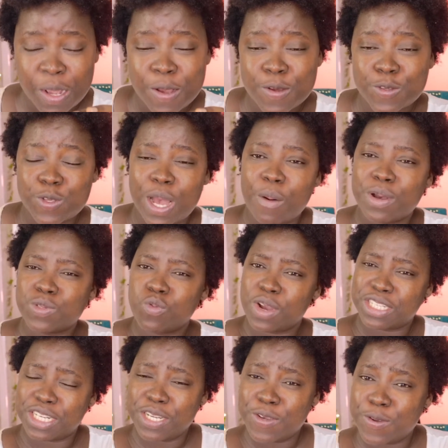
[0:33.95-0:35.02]
So I was
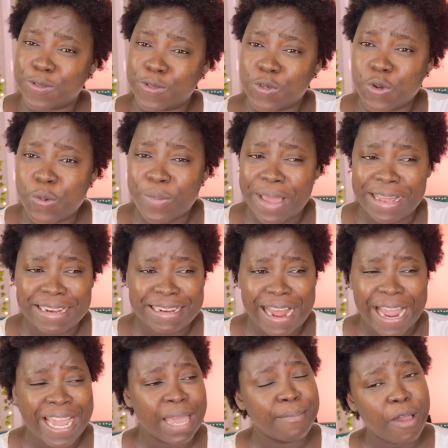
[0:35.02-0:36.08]
watching YouTube and I
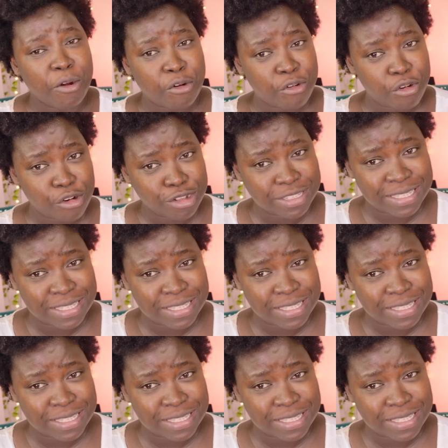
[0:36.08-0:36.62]
came across